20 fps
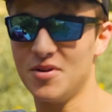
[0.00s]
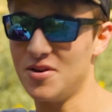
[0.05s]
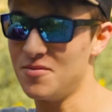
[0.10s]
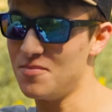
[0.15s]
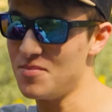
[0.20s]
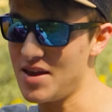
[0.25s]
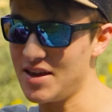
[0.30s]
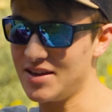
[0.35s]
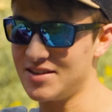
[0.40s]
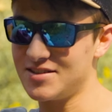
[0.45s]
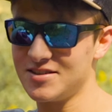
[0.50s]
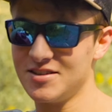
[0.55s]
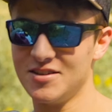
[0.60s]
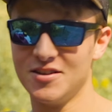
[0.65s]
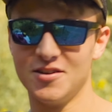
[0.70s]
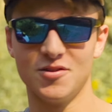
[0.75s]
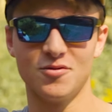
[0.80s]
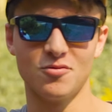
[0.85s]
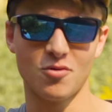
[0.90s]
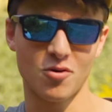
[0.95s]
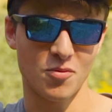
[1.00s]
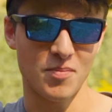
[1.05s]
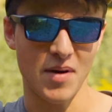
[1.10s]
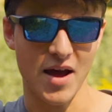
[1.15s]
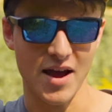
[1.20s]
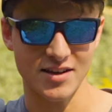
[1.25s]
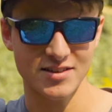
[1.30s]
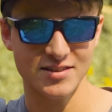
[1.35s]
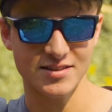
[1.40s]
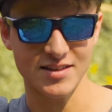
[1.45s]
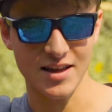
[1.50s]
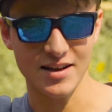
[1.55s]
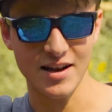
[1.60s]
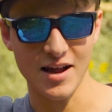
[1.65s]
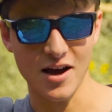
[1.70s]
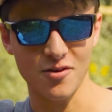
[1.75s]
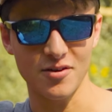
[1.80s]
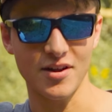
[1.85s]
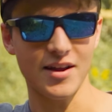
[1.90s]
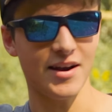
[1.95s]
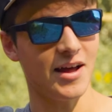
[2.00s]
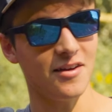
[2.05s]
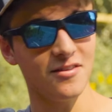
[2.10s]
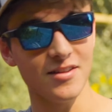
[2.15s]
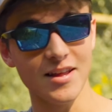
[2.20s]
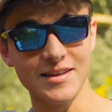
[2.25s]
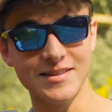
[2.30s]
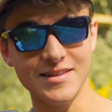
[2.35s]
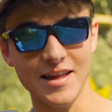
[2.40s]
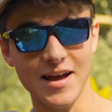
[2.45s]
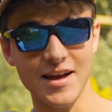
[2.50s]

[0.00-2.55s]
but it makes the Rotopax stand out, and I like